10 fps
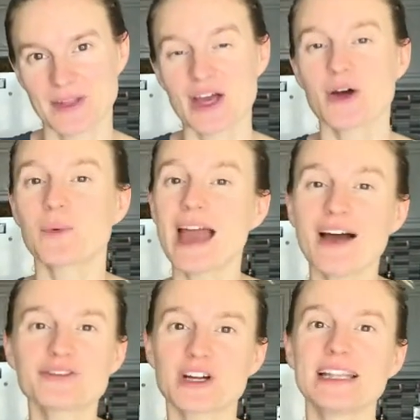We have
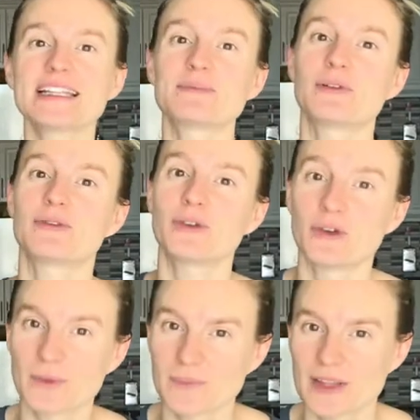tried this before,
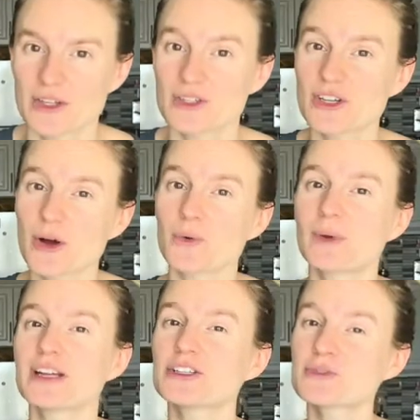so we're
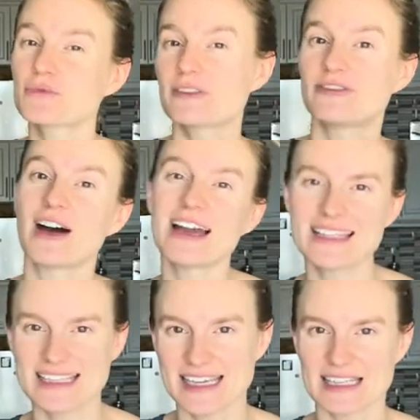just
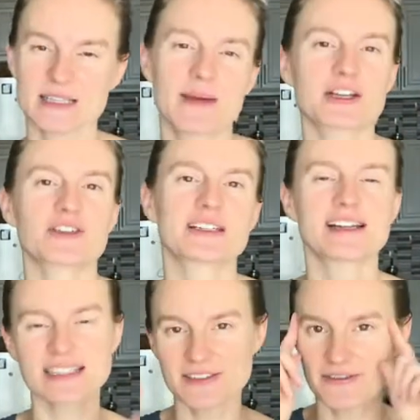revising it to make sure it's nice
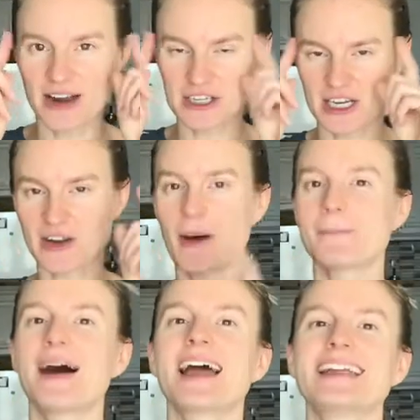and fresh in our
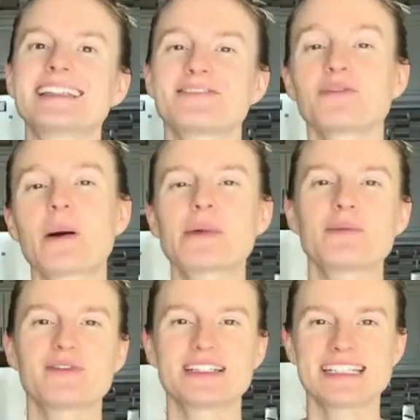mind when we move
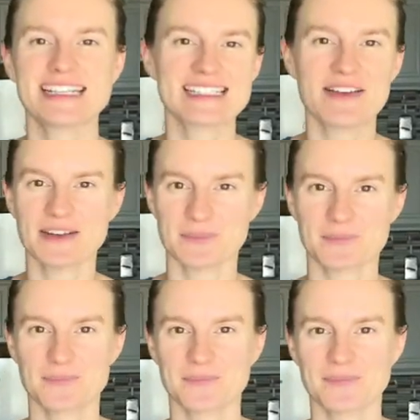into year 7.
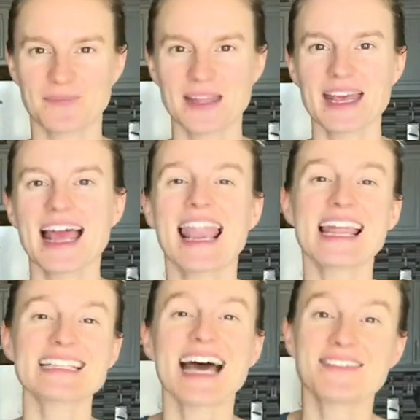Let's
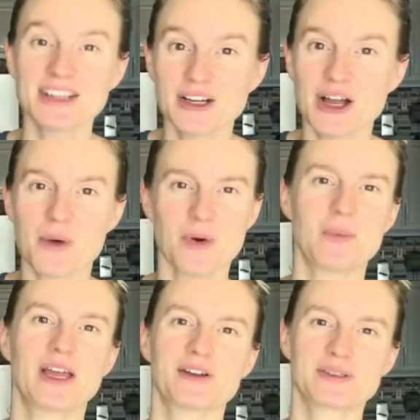have a look at what we're
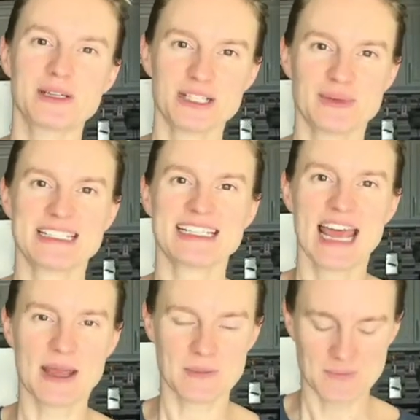going to be doing today.
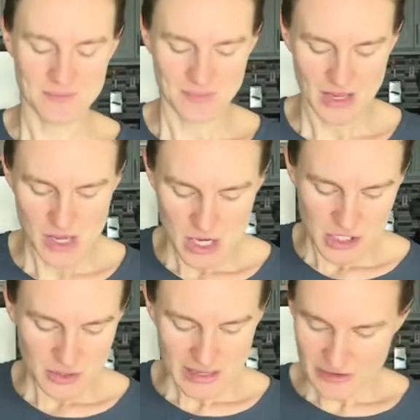So
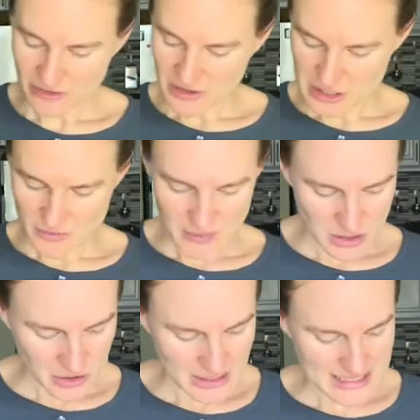here in front of me you
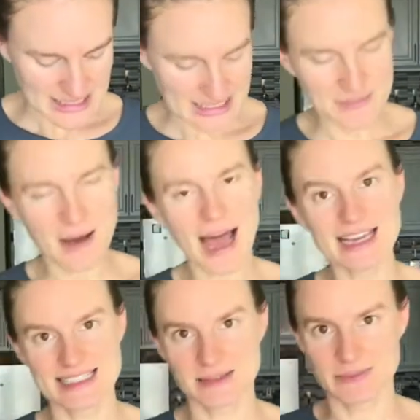can see some
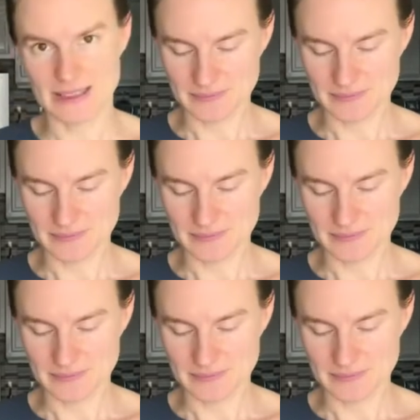items.